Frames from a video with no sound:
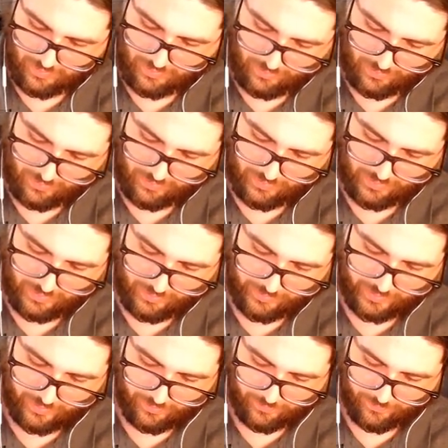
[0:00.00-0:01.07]
Oh, there we
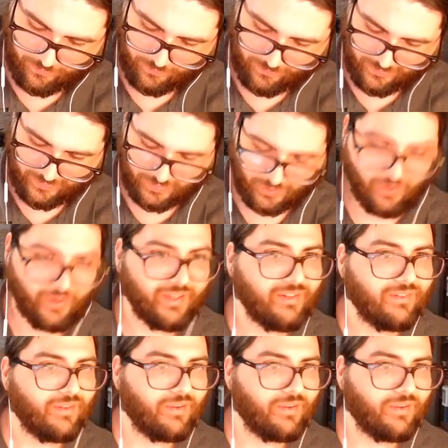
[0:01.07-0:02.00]
go. Sorry.